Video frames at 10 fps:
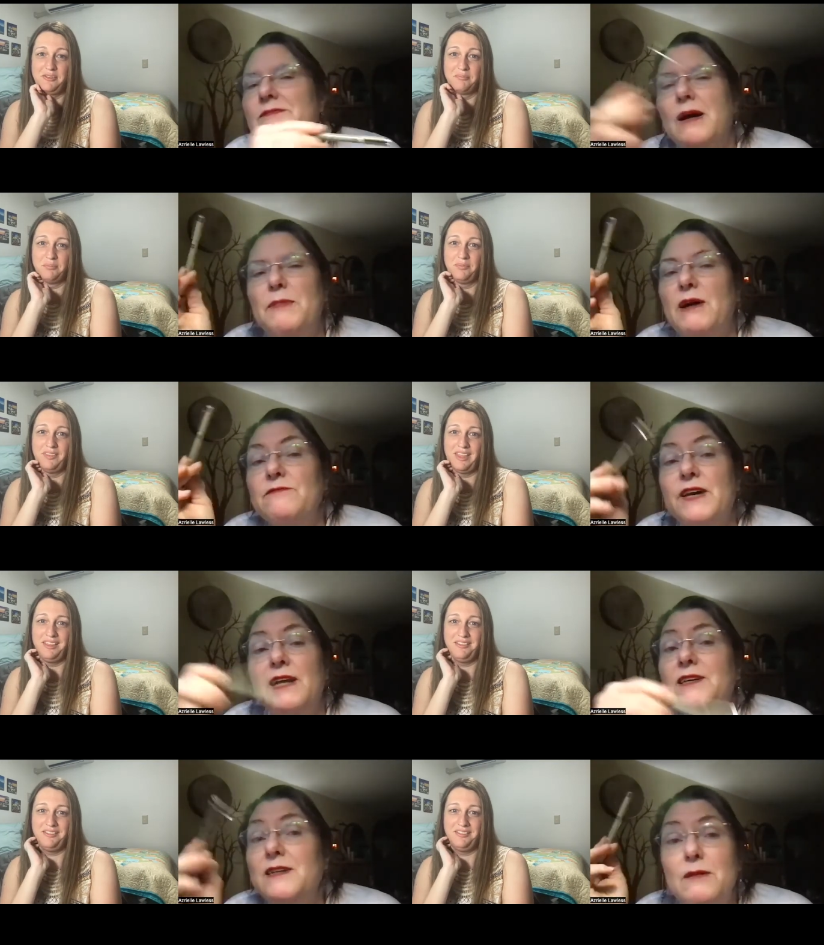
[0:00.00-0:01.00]
Speaker 1: about
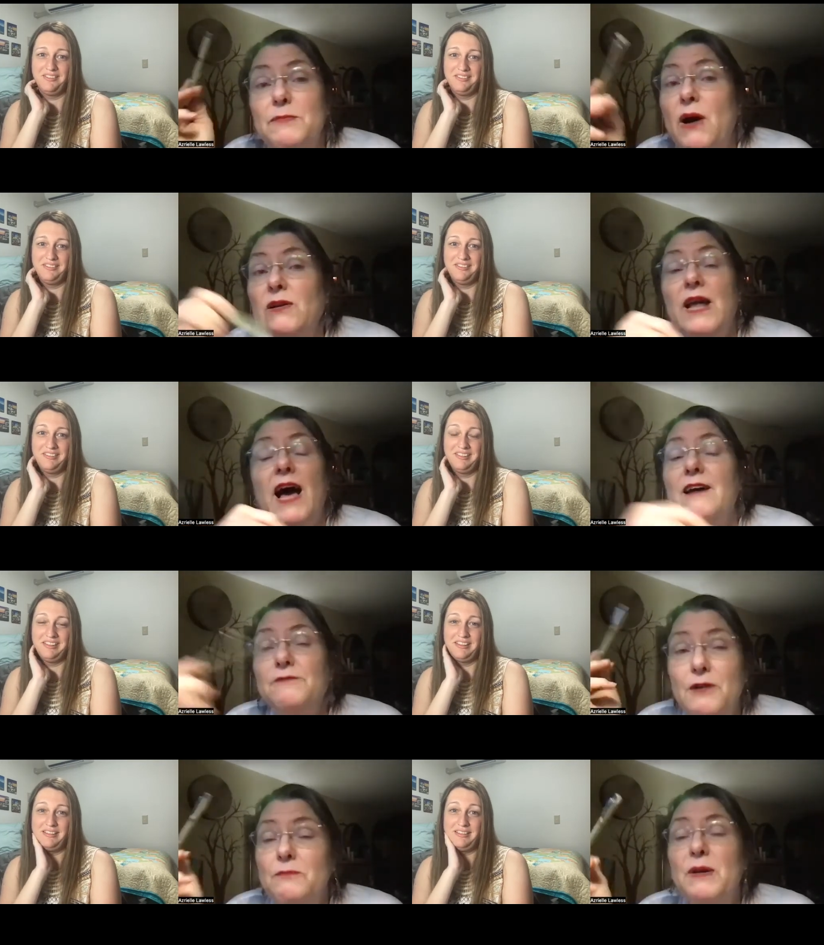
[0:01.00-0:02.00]
Vella, about life,
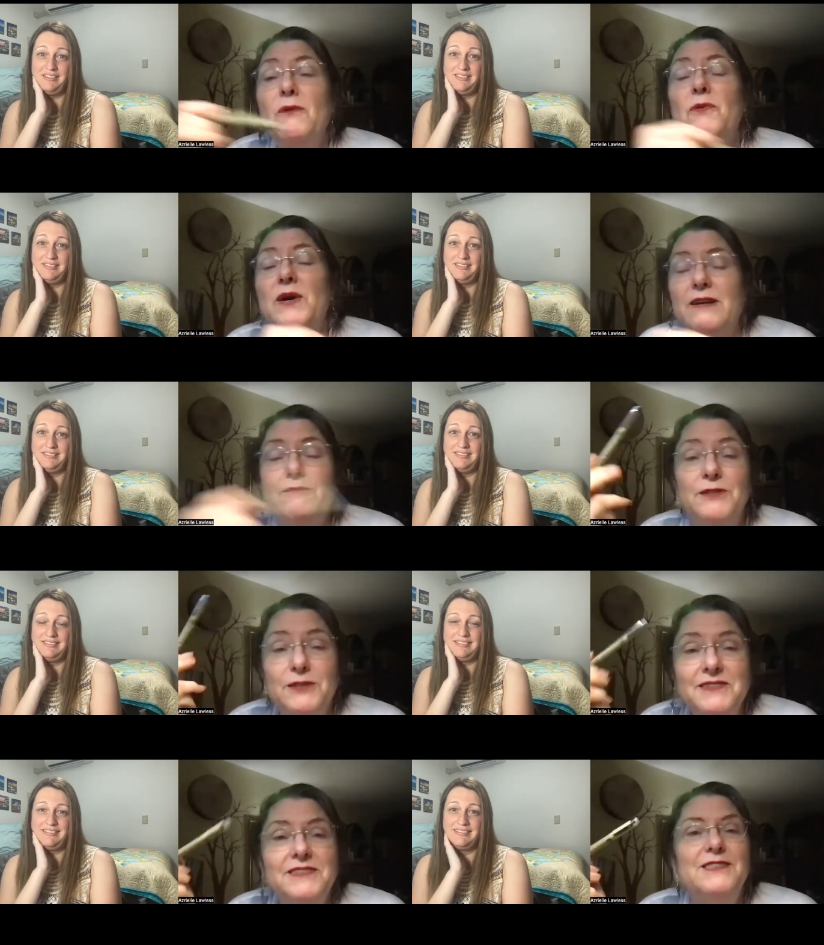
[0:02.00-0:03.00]
about whatever?
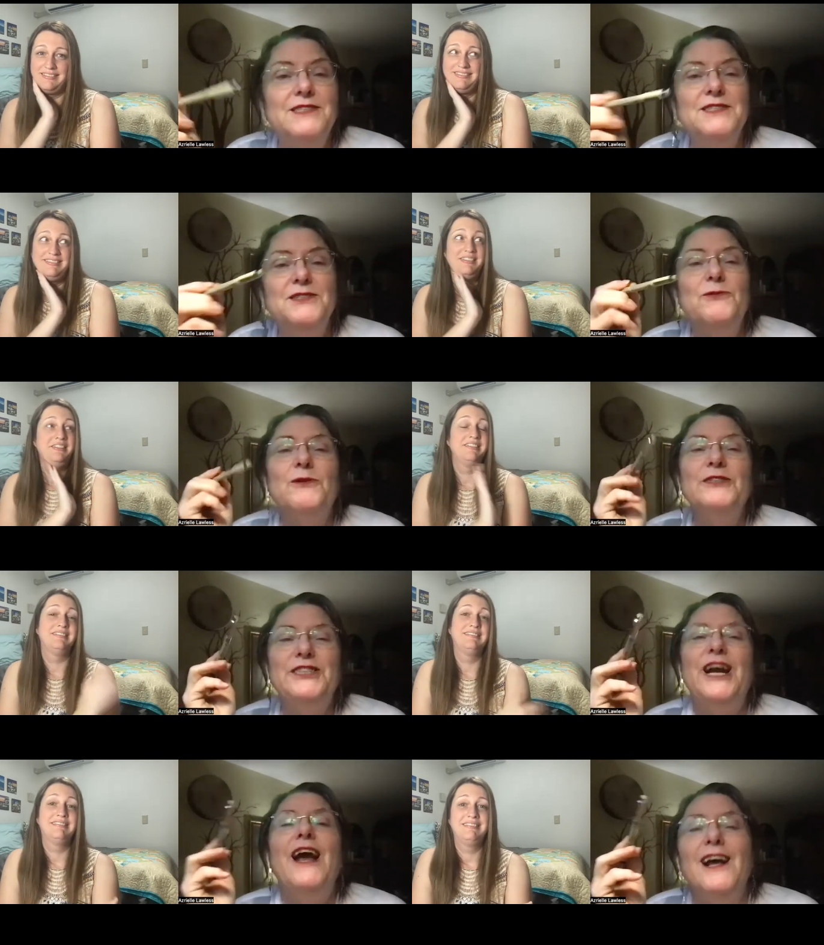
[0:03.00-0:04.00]
This is your
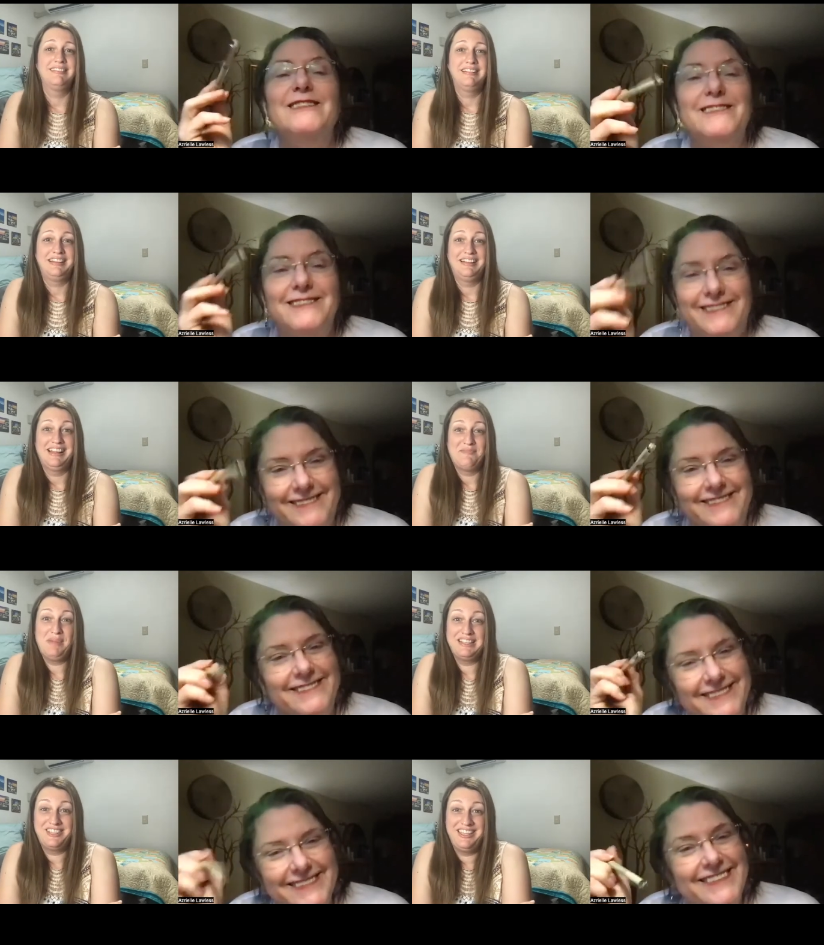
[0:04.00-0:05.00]
chance.
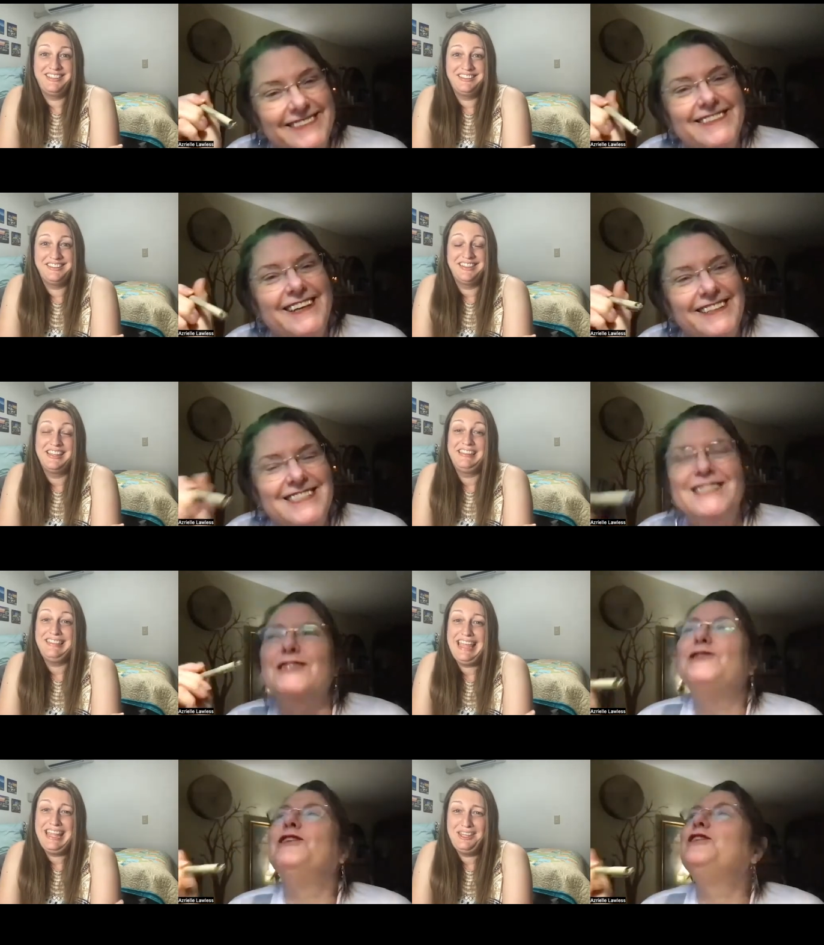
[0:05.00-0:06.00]
Speaker 2: My chance? This
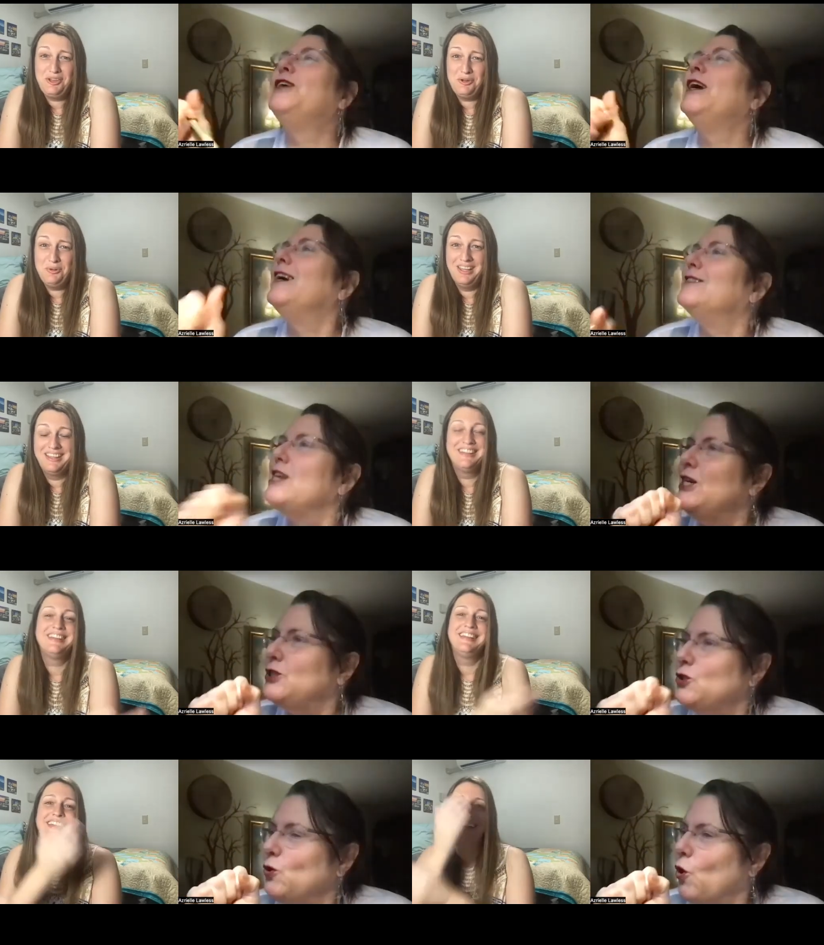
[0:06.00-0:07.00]
is your chance.
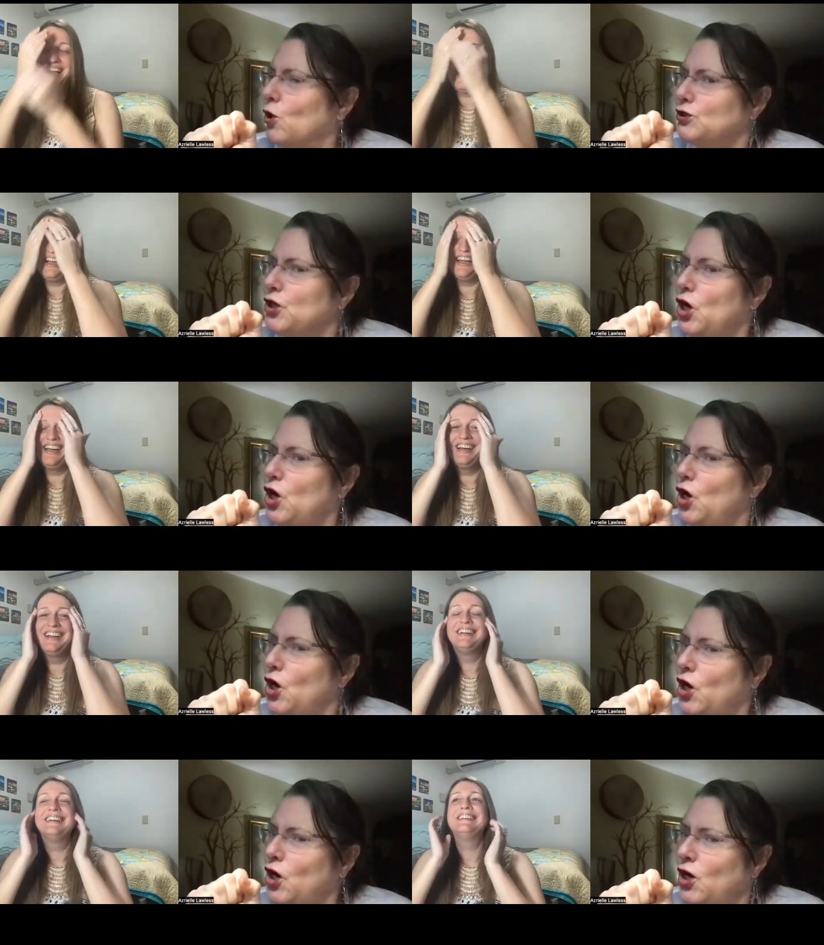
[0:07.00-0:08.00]
It's your
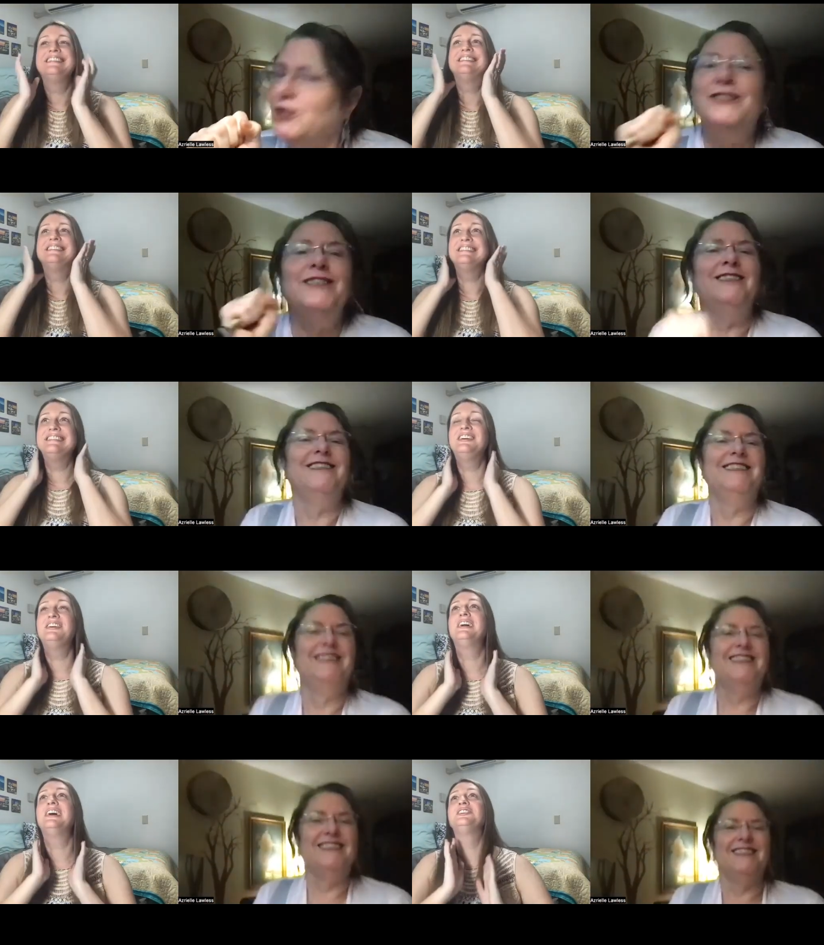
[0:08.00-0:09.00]
turn. Oh
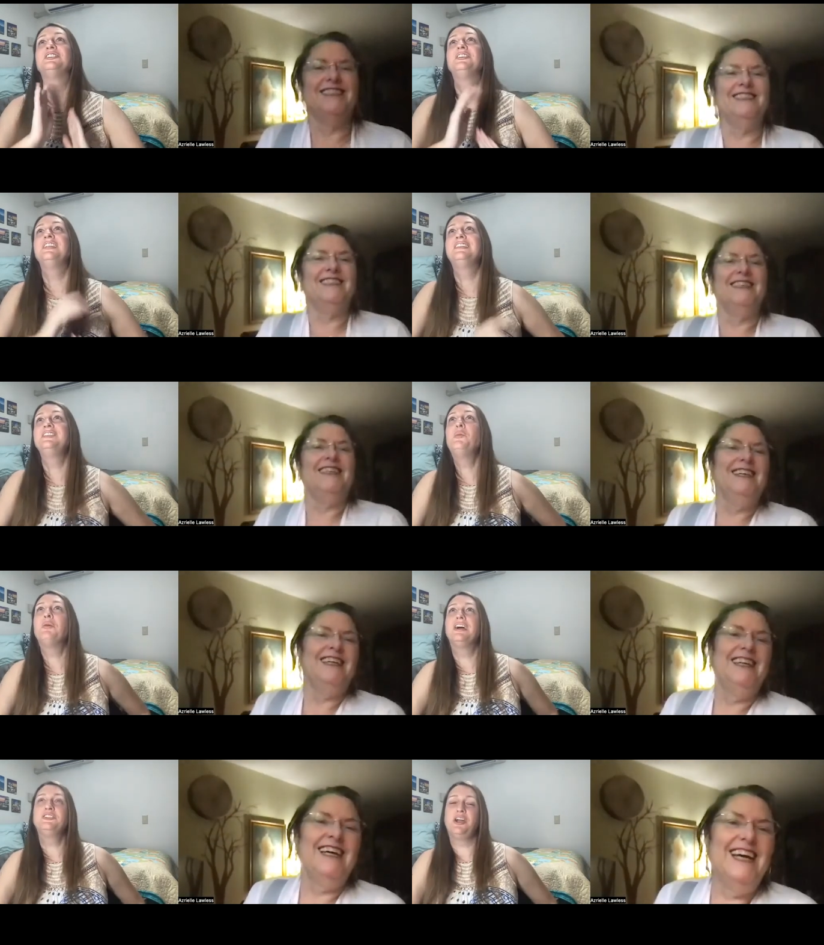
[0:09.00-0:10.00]
gosh, there's no
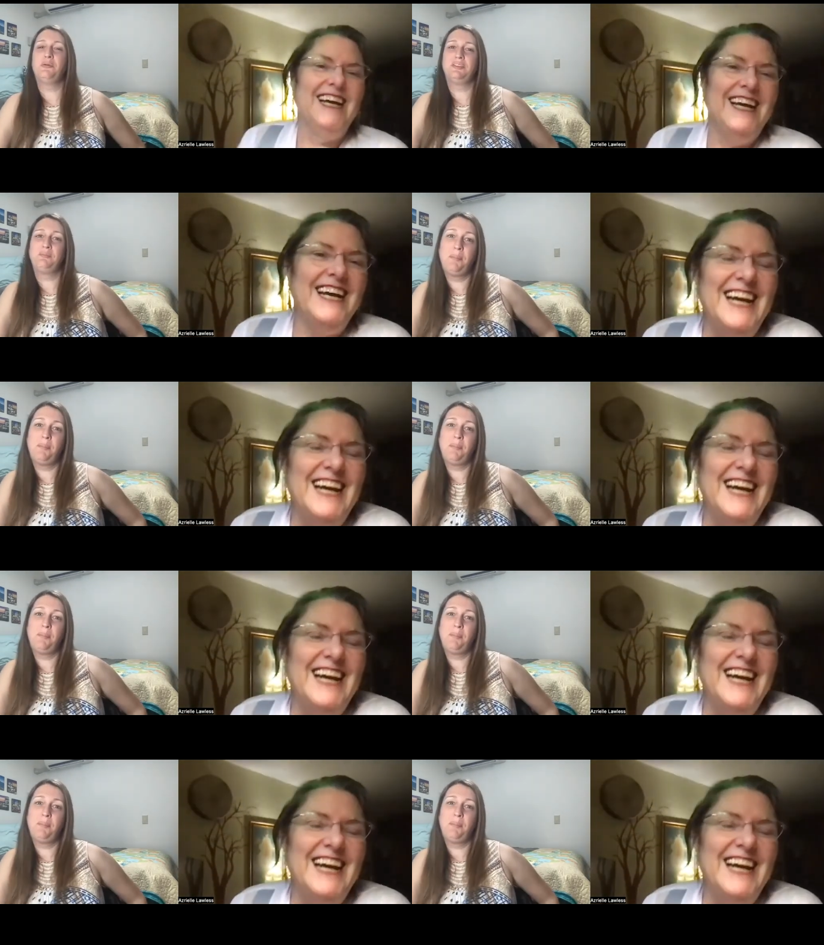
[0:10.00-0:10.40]
pressure. I wasn't